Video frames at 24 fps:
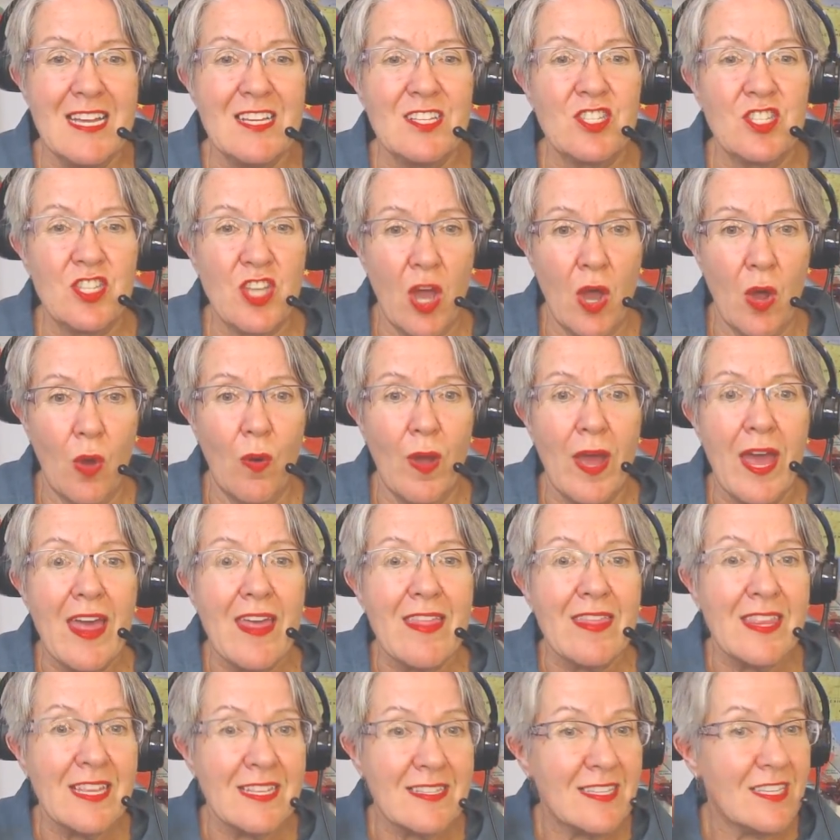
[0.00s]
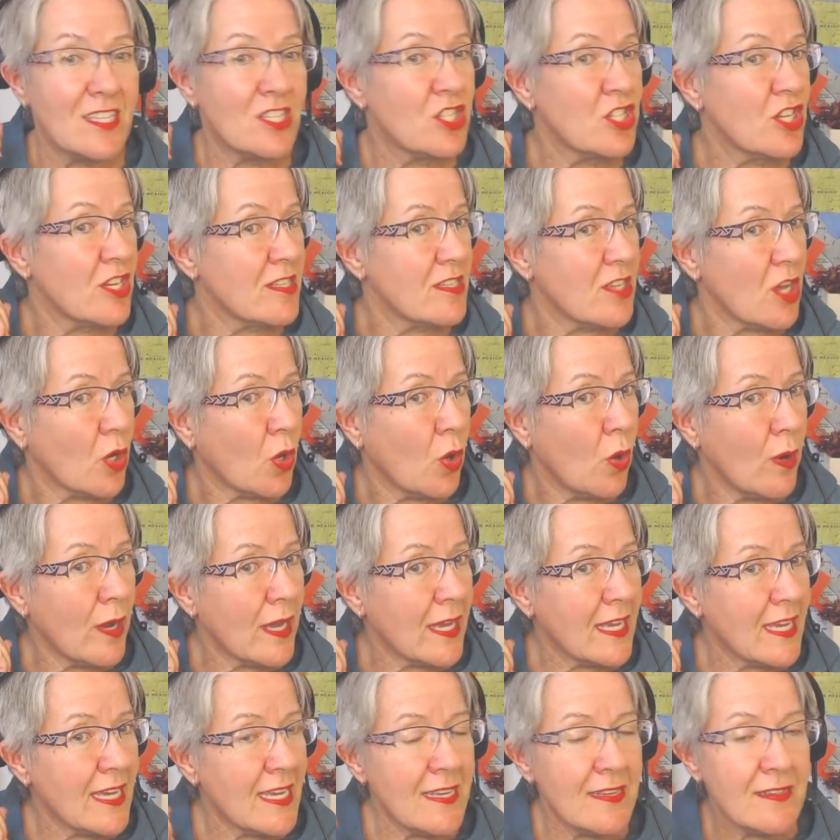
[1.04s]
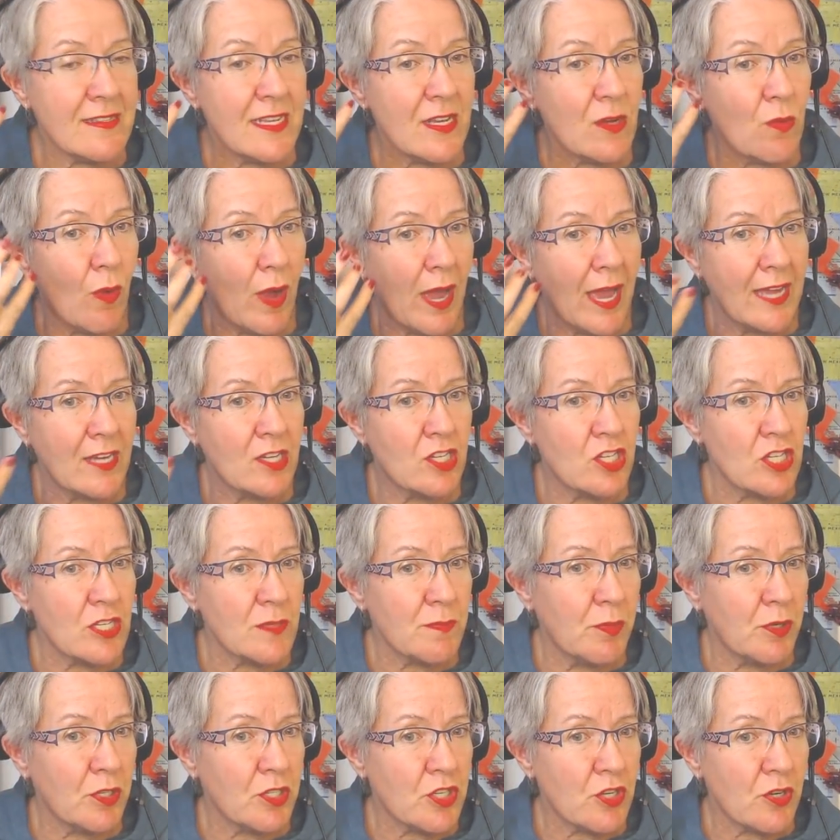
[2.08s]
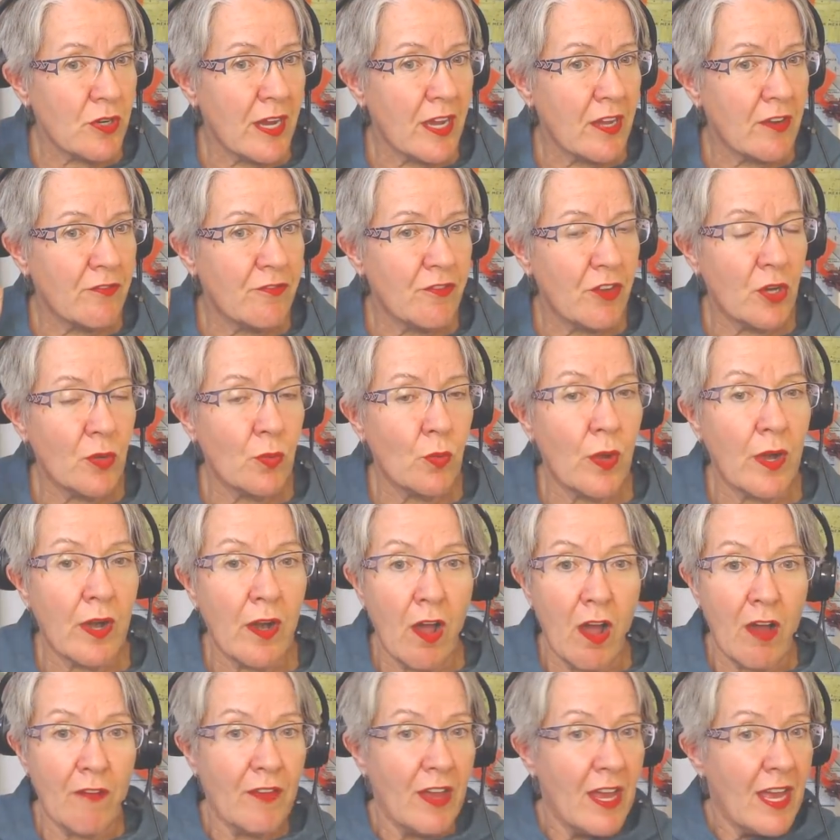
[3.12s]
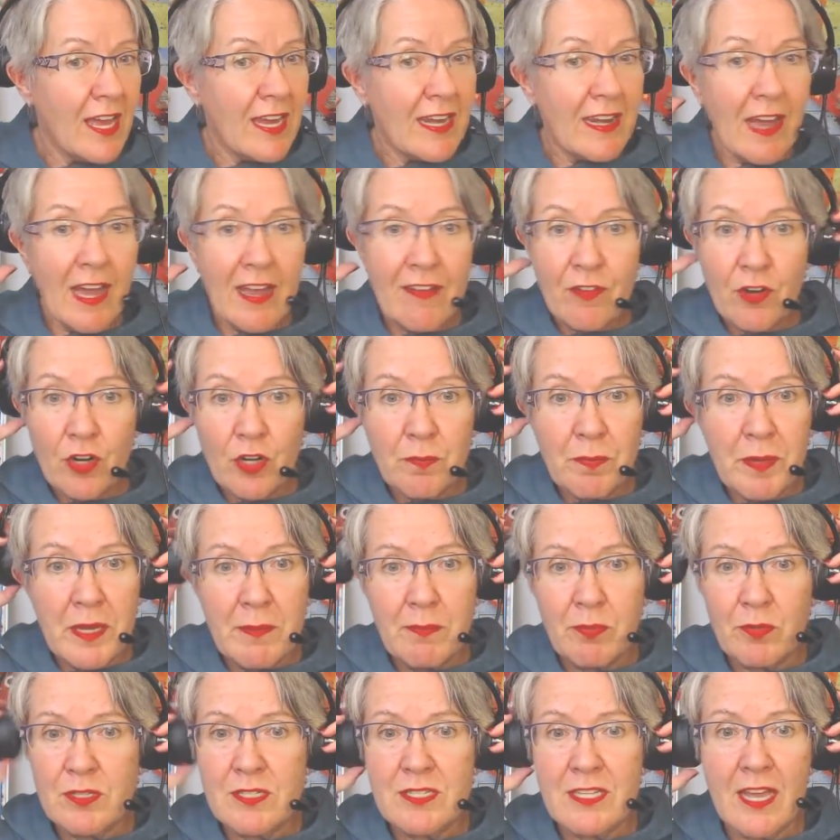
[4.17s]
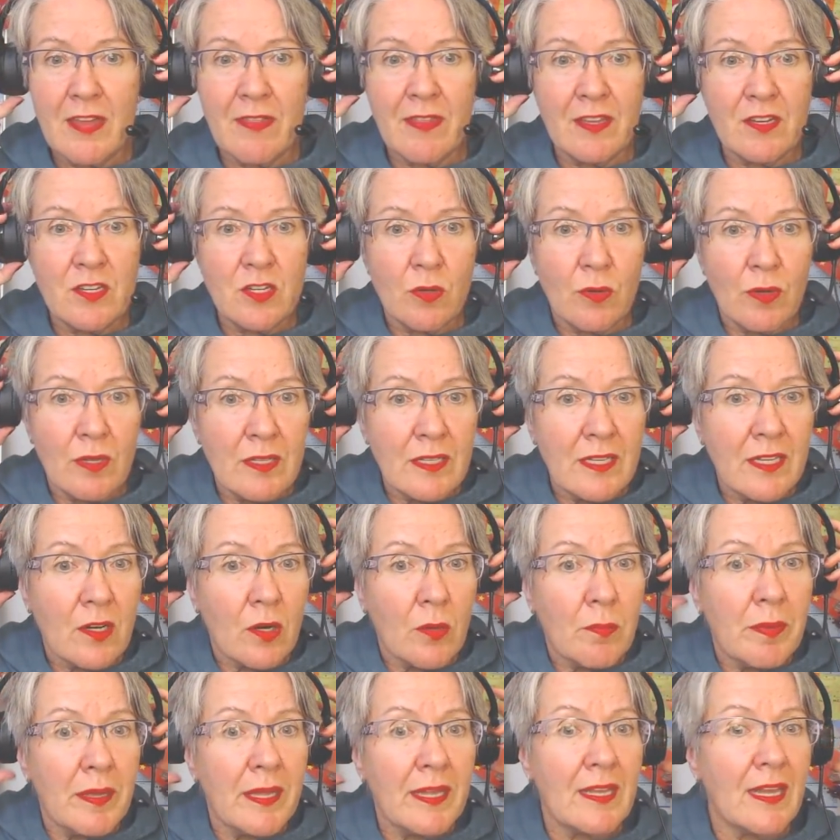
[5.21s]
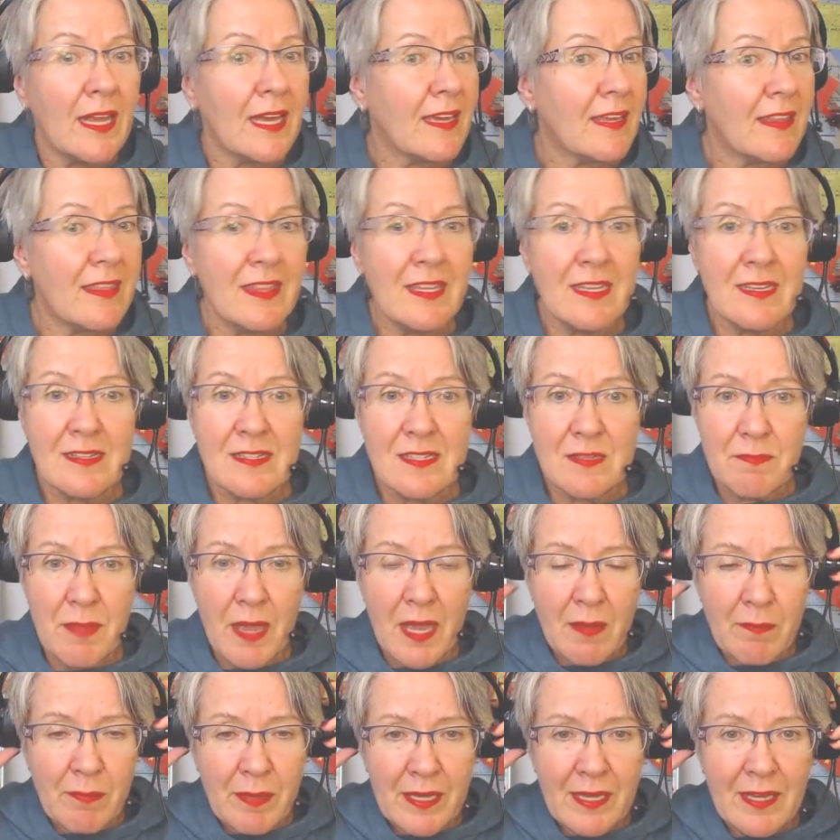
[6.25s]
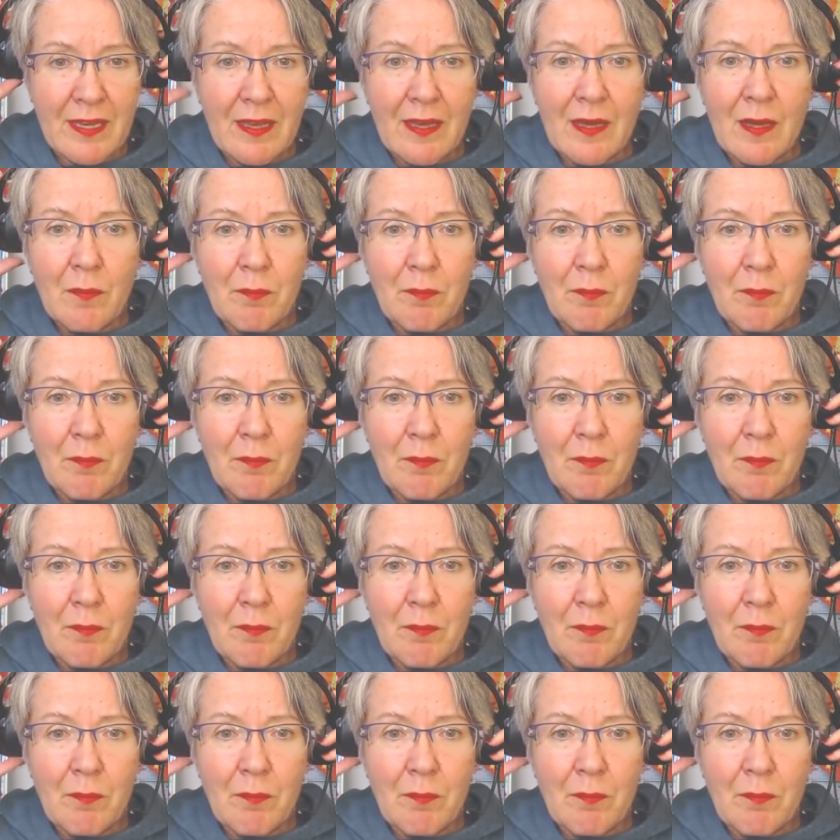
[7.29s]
So, this is just a quick, easy way. Just put your headphone one off. Now, I've heard people say they do a little bit like this, maybe,